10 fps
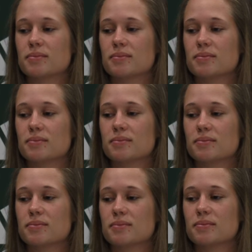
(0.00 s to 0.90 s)

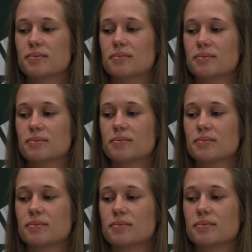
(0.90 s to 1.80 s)

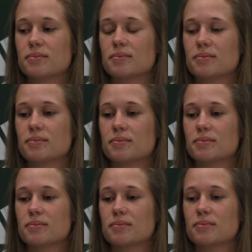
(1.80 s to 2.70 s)

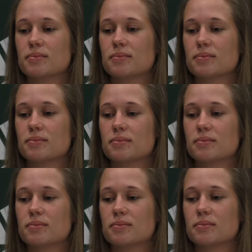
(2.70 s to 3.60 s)

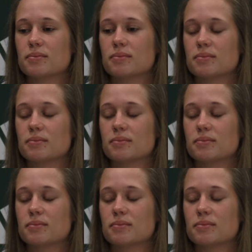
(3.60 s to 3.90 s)
[no speech]